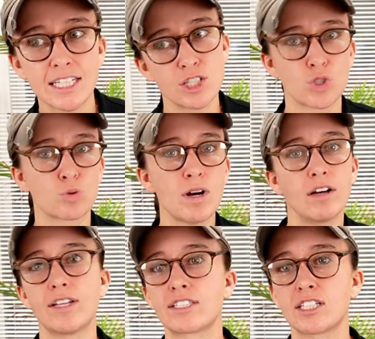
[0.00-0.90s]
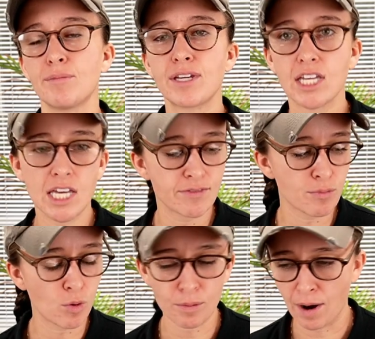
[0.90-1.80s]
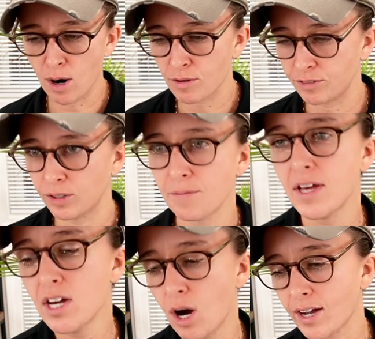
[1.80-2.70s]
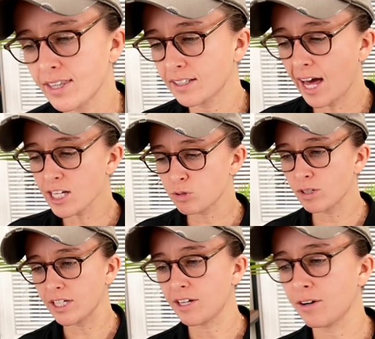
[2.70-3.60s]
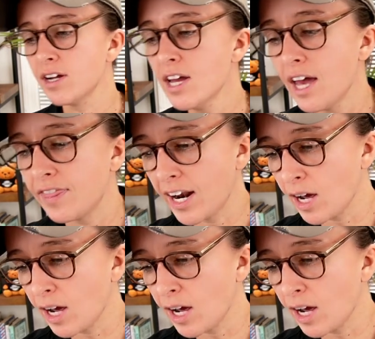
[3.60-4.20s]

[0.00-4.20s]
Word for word: these as well. That's gonna make it even more powerful. Okay, the last one here that